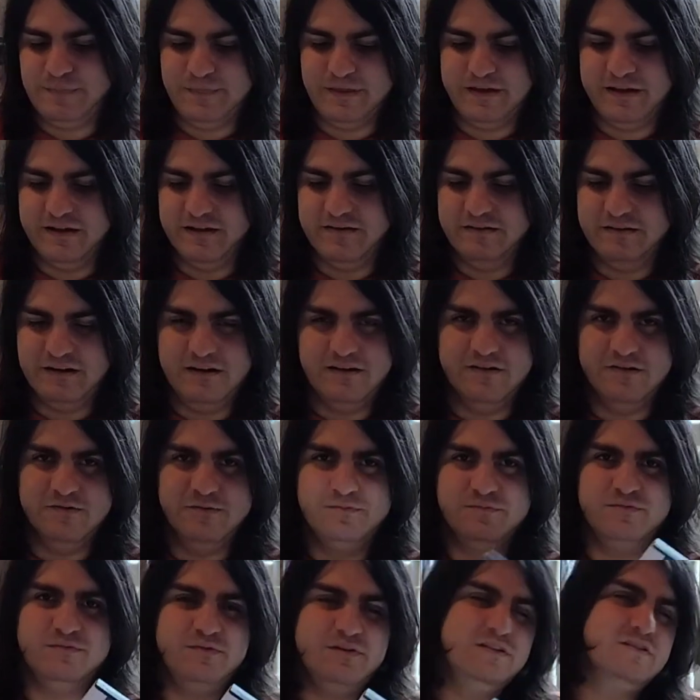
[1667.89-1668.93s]
And I don't know,
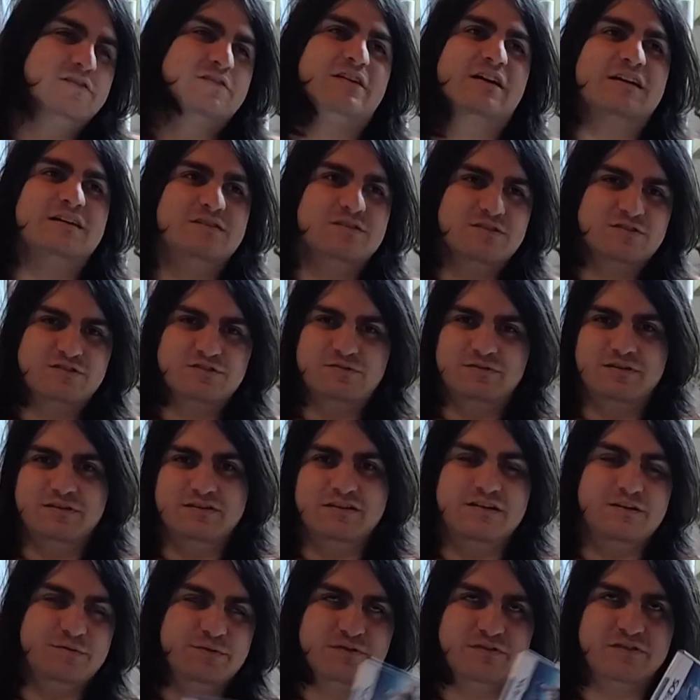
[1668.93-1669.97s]
we just kind of looked around,
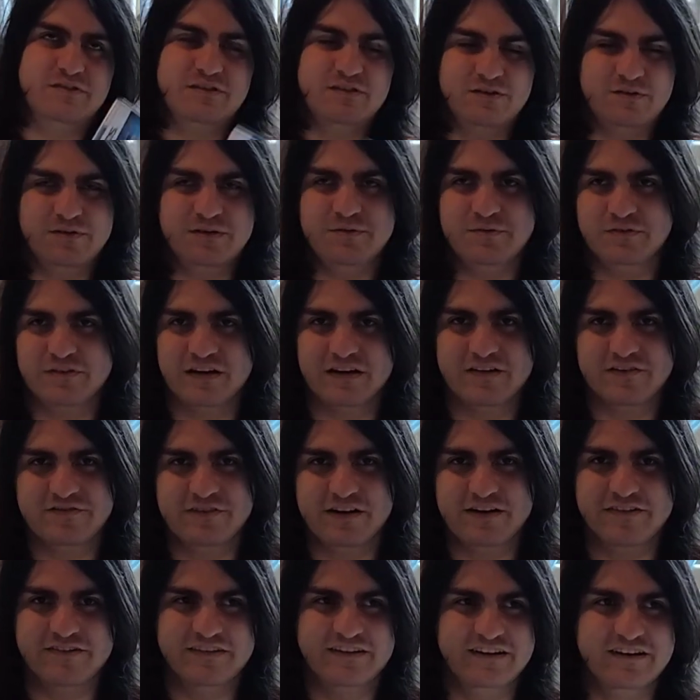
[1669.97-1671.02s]
and he was kind of
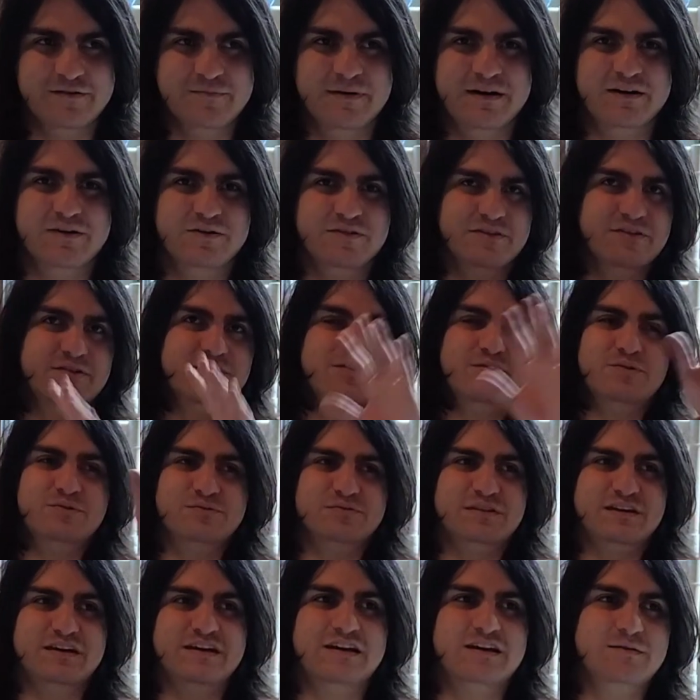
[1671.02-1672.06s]
fascinated by all the
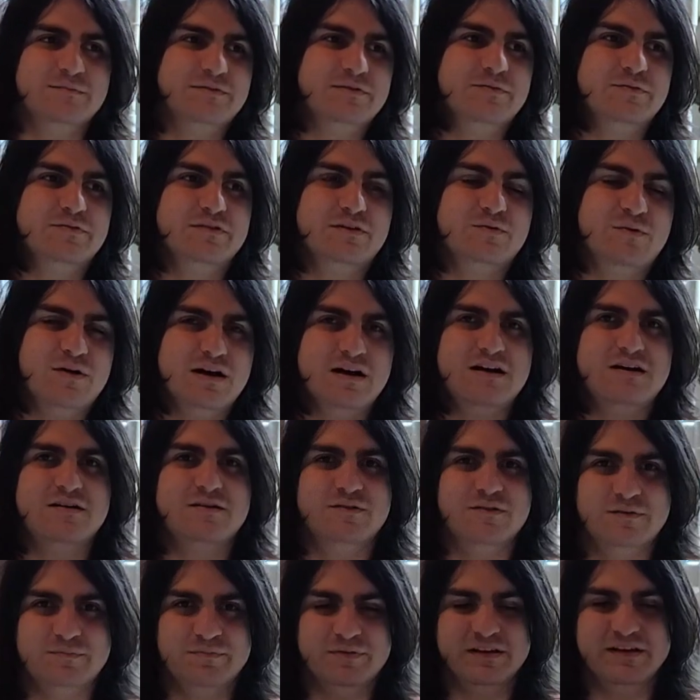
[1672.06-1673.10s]
old games. He was like,
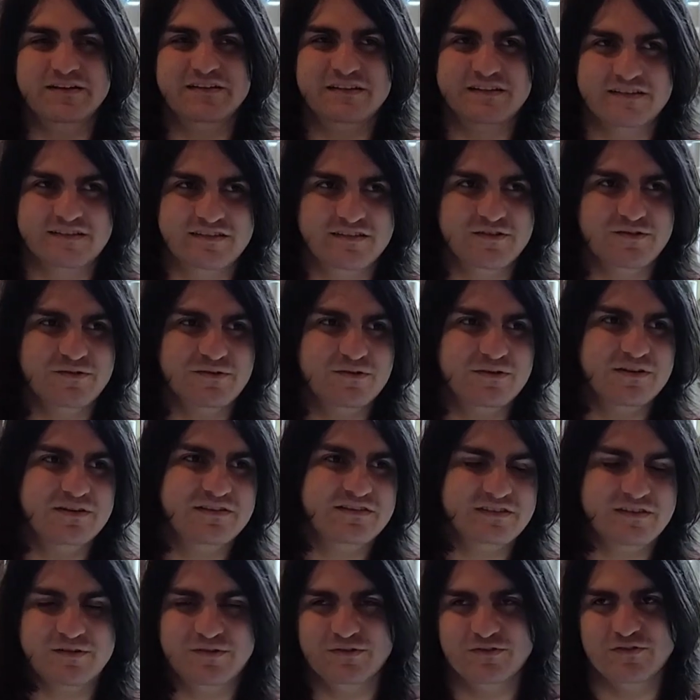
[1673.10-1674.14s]
wow, a place that still
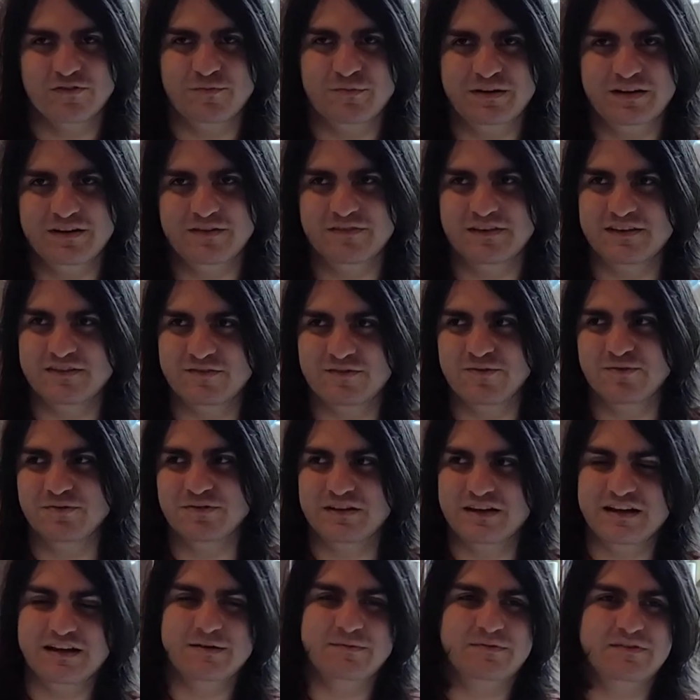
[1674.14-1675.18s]
sells so many of these old
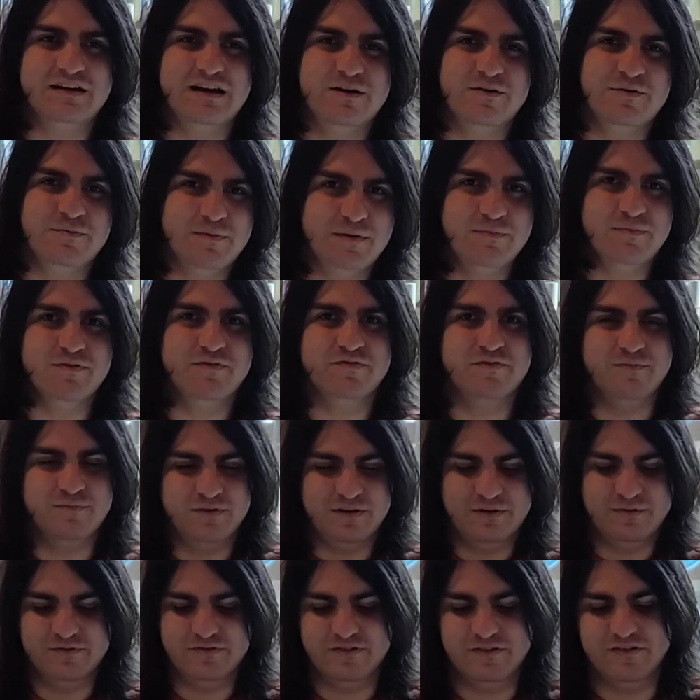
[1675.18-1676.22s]
games that I remember from
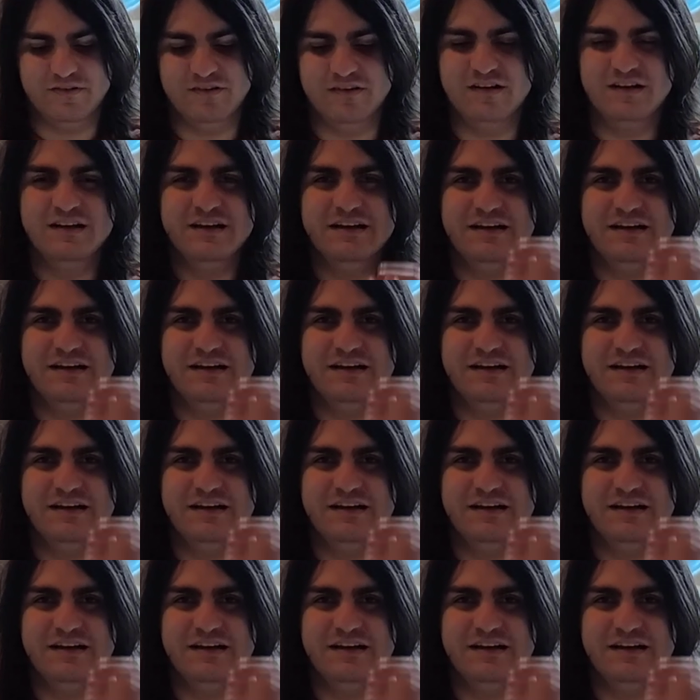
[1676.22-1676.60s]
when I was younger.